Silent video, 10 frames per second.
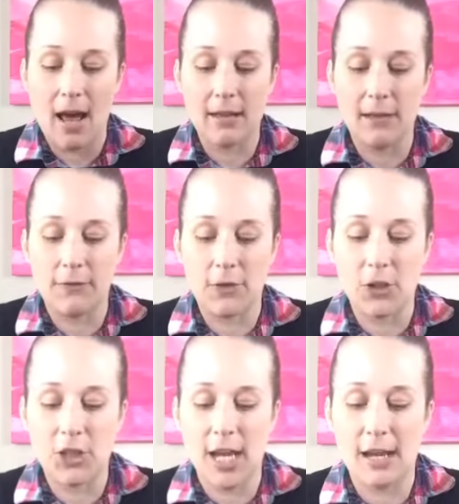different
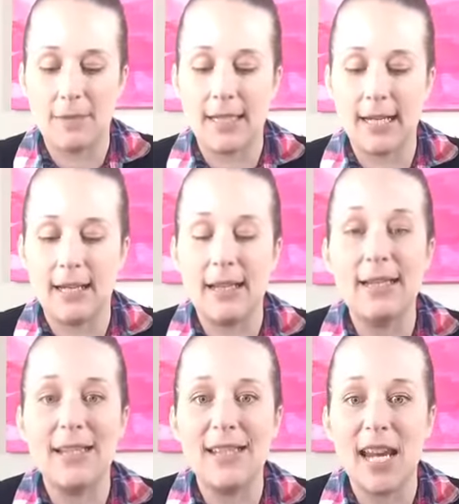shapes and
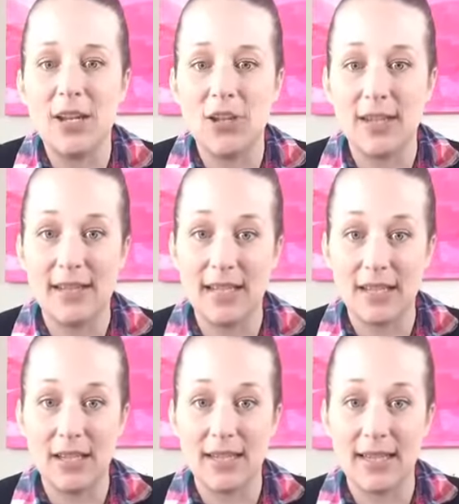indentations
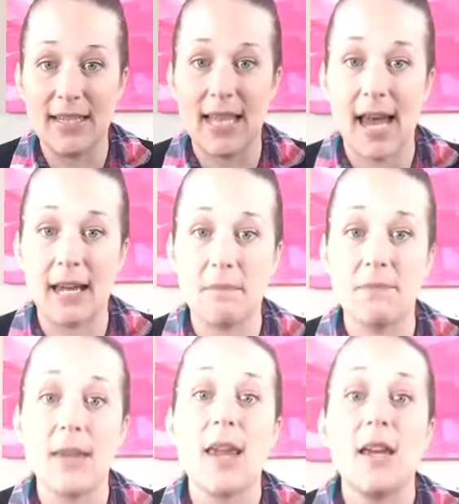into the slime.
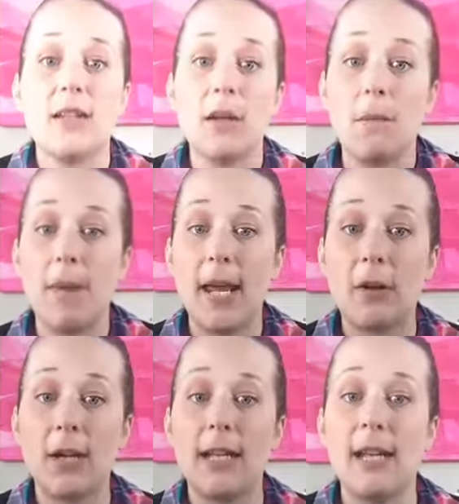So
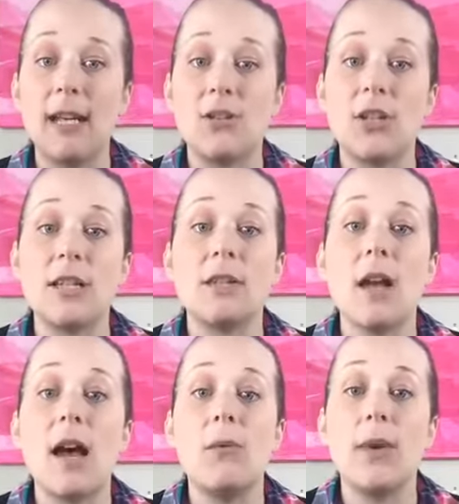pairing it just
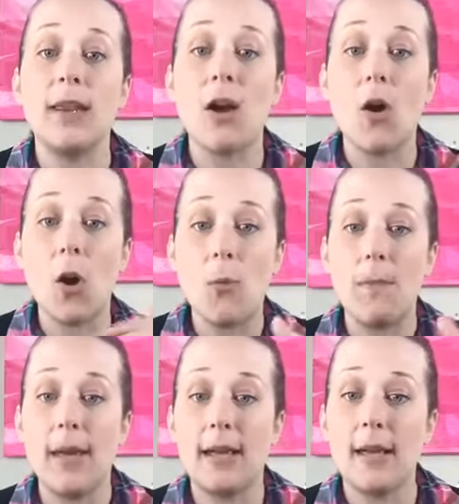with
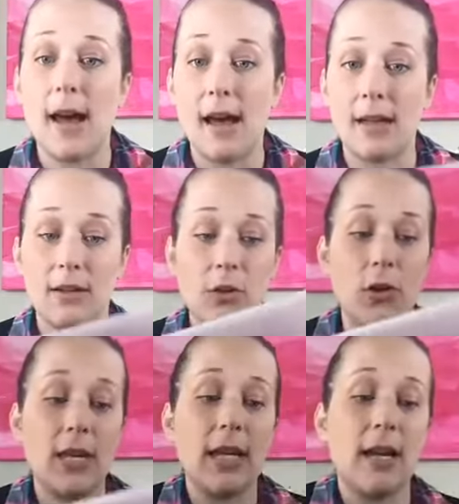open
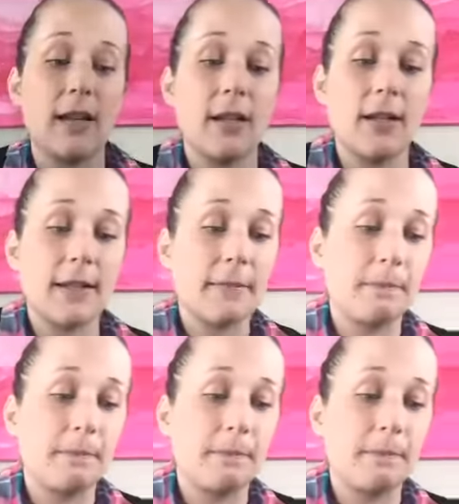cookie cutters.